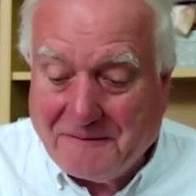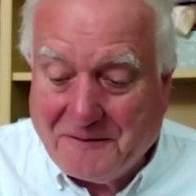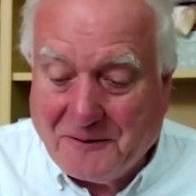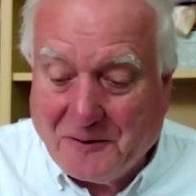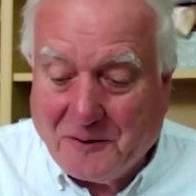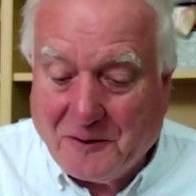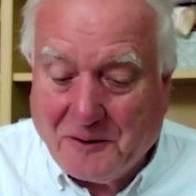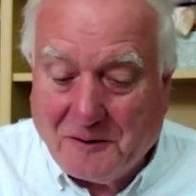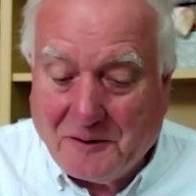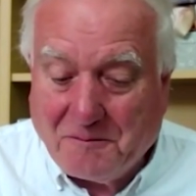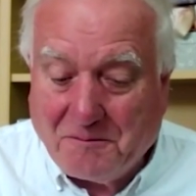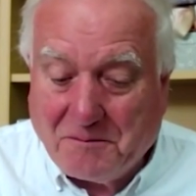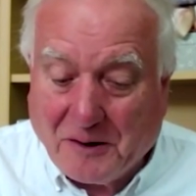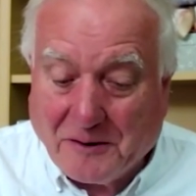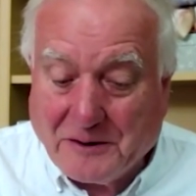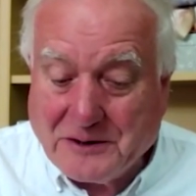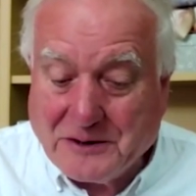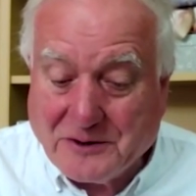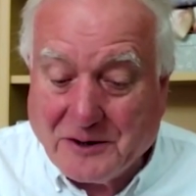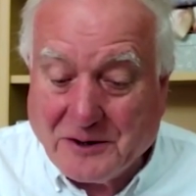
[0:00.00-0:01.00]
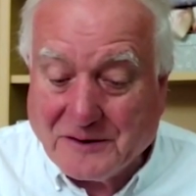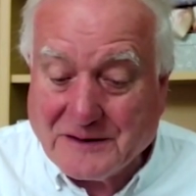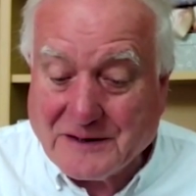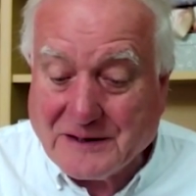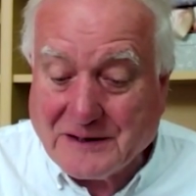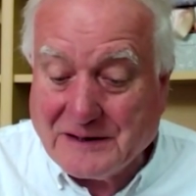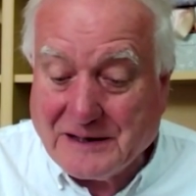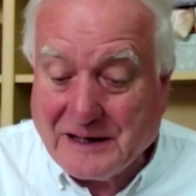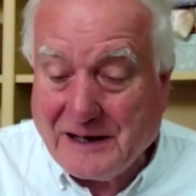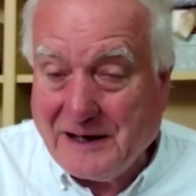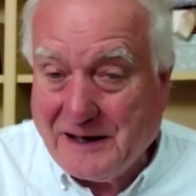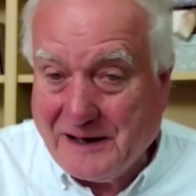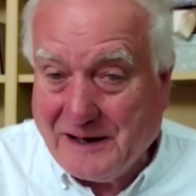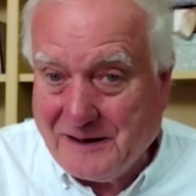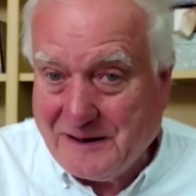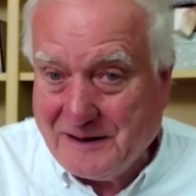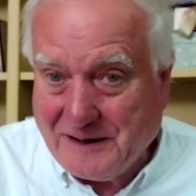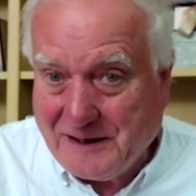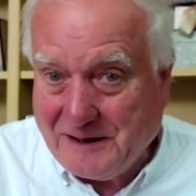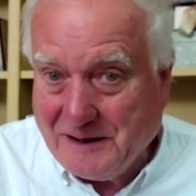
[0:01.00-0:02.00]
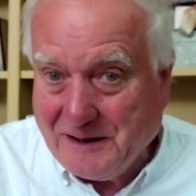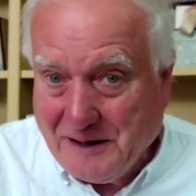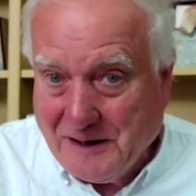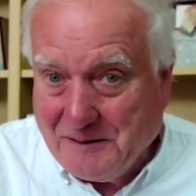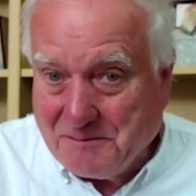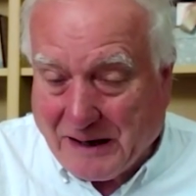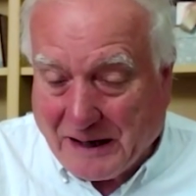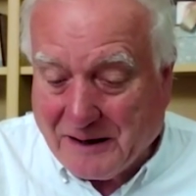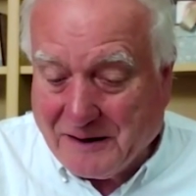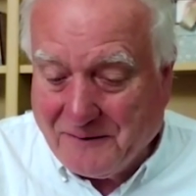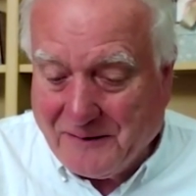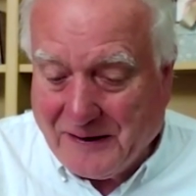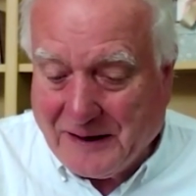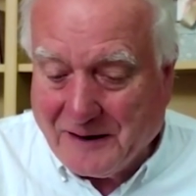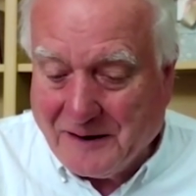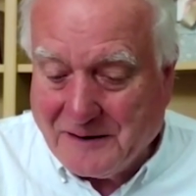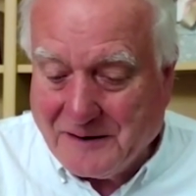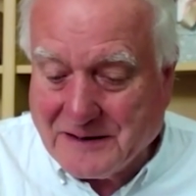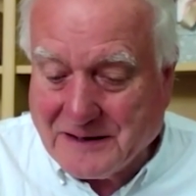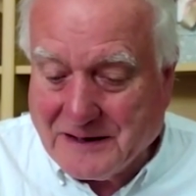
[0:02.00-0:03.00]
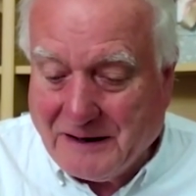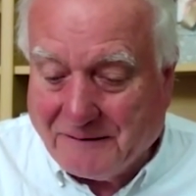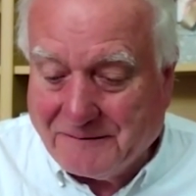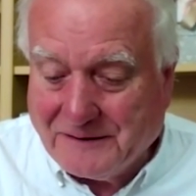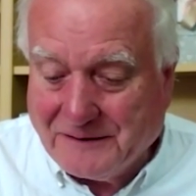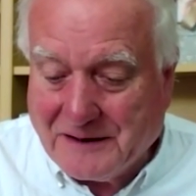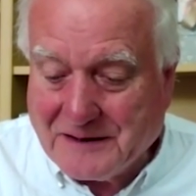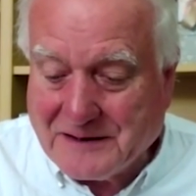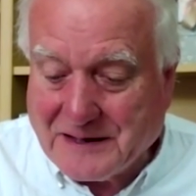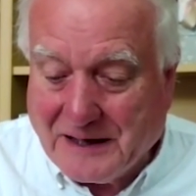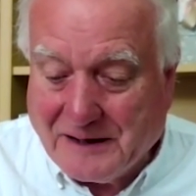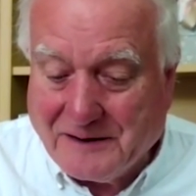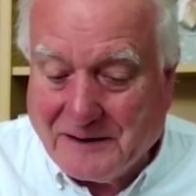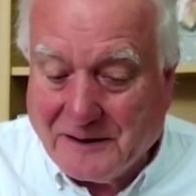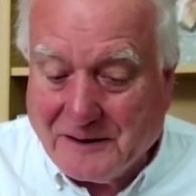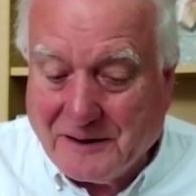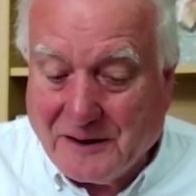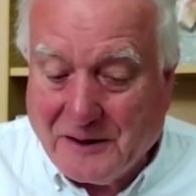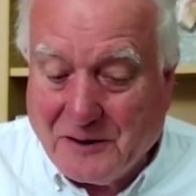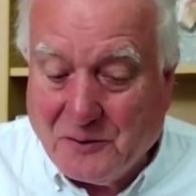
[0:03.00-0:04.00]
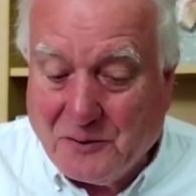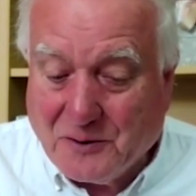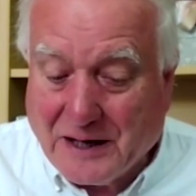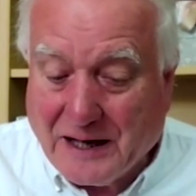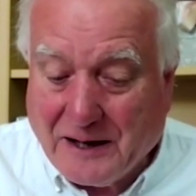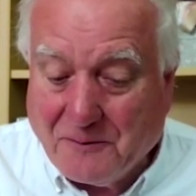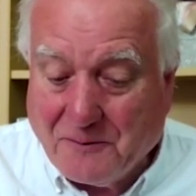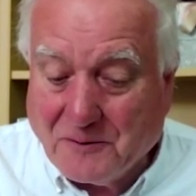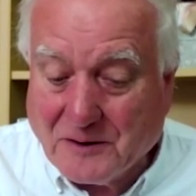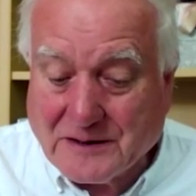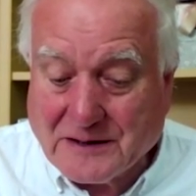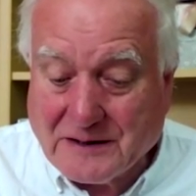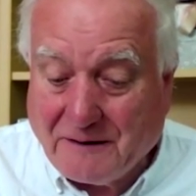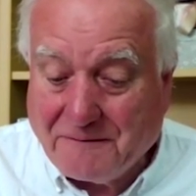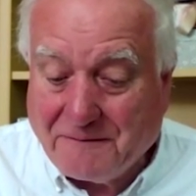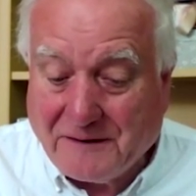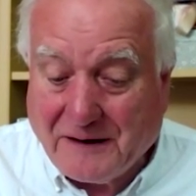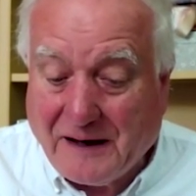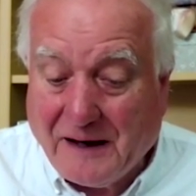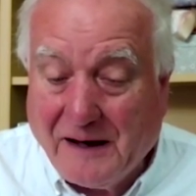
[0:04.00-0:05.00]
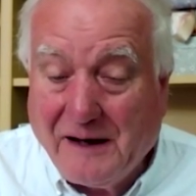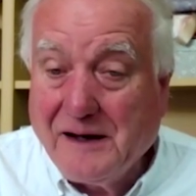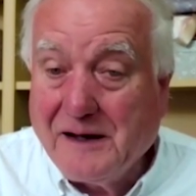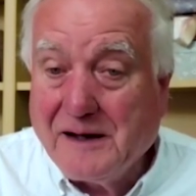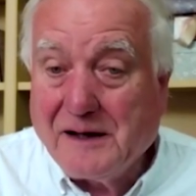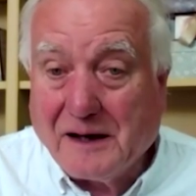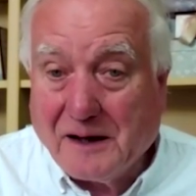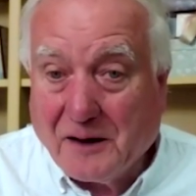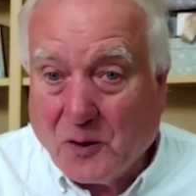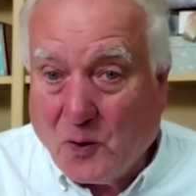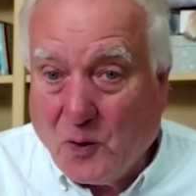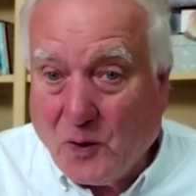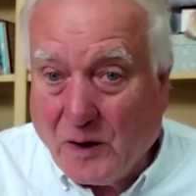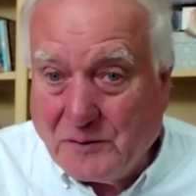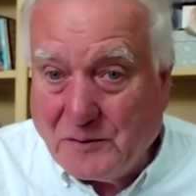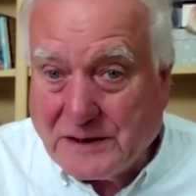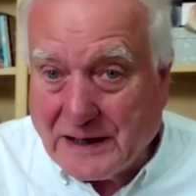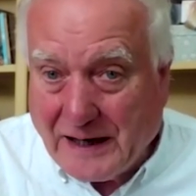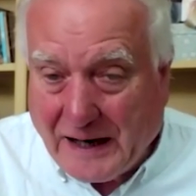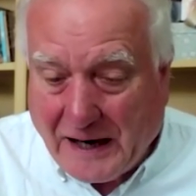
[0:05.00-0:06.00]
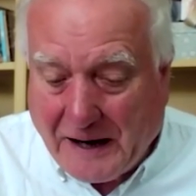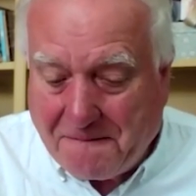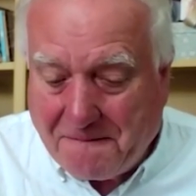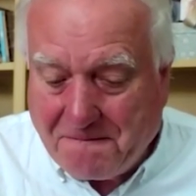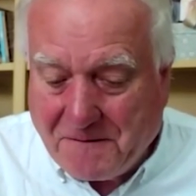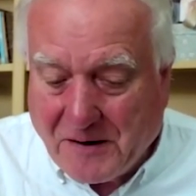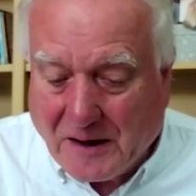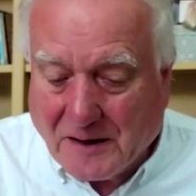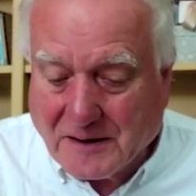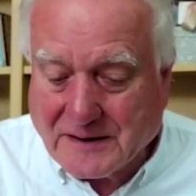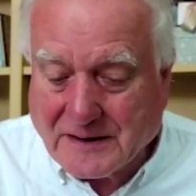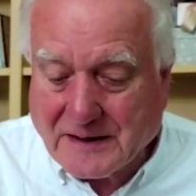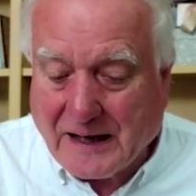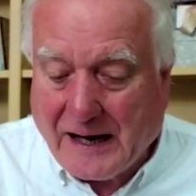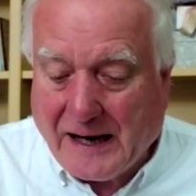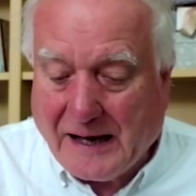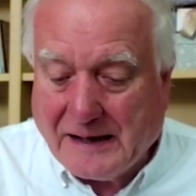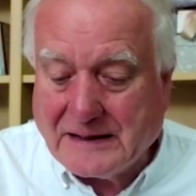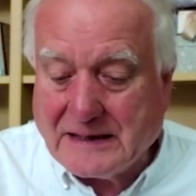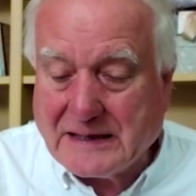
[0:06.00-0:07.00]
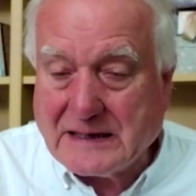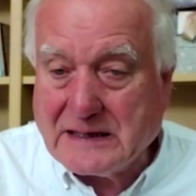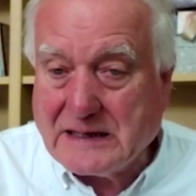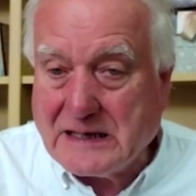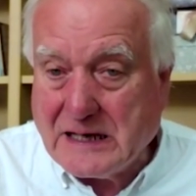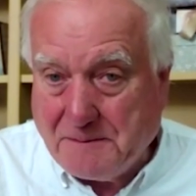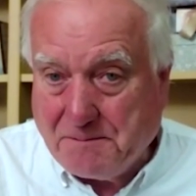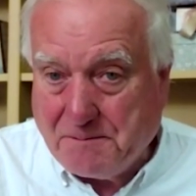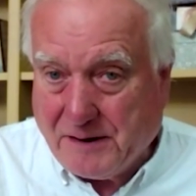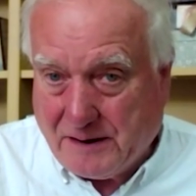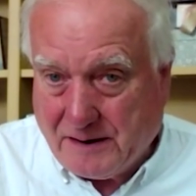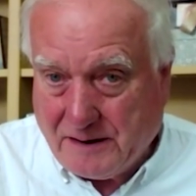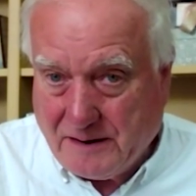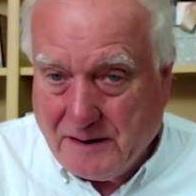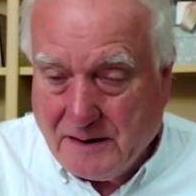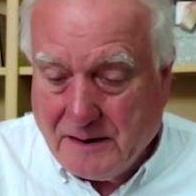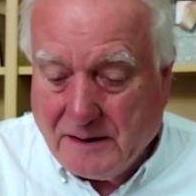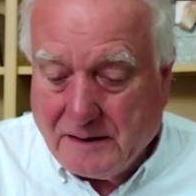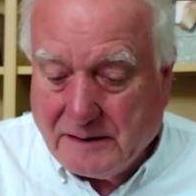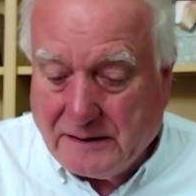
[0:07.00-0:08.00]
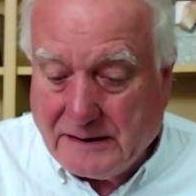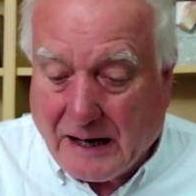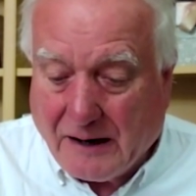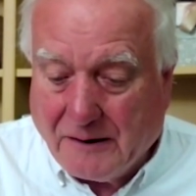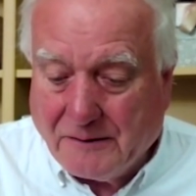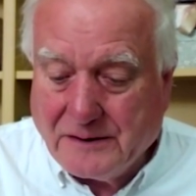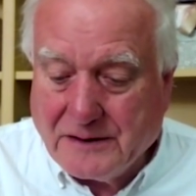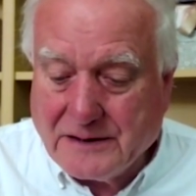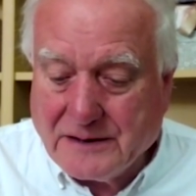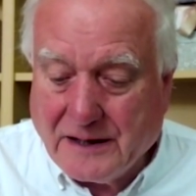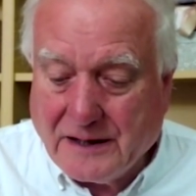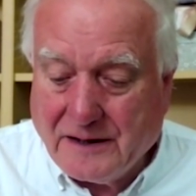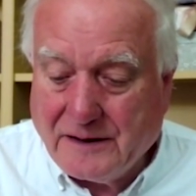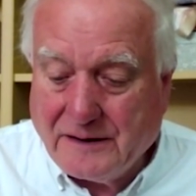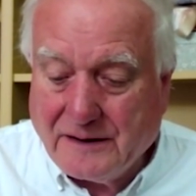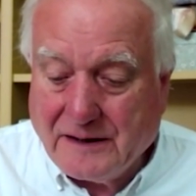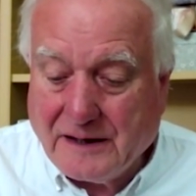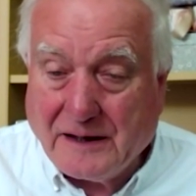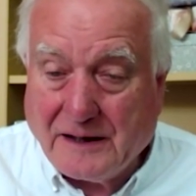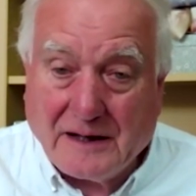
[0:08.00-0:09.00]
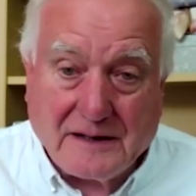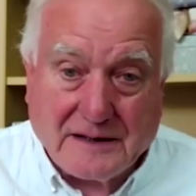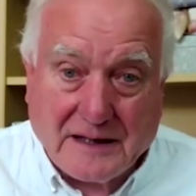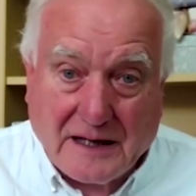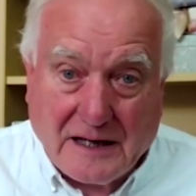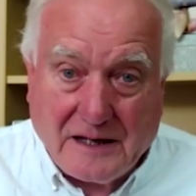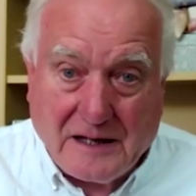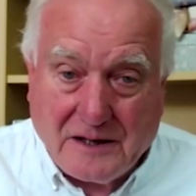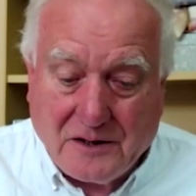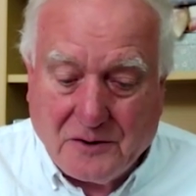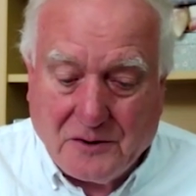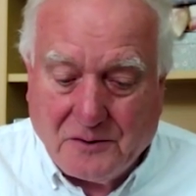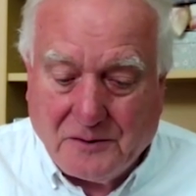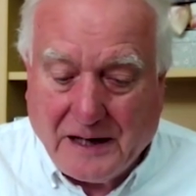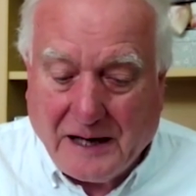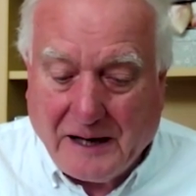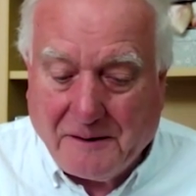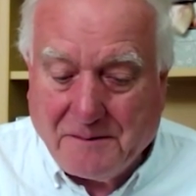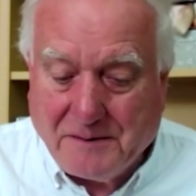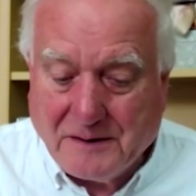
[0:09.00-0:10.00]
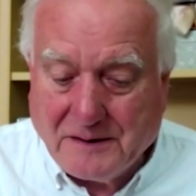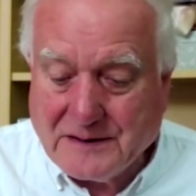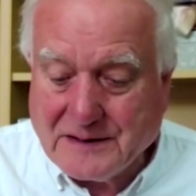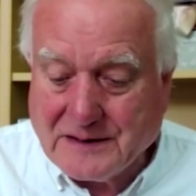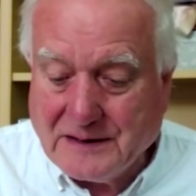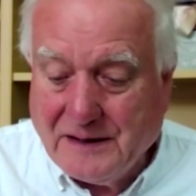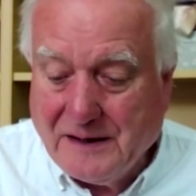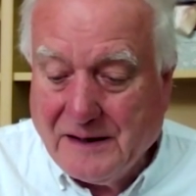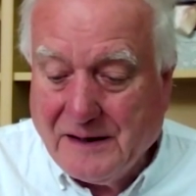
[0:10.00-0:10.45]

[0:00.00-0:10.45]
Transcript: for Boris Johnson to hear the Bank of England's governor say that the UK will suffer, quote, a faster and steeper downturn than its EU neighbours.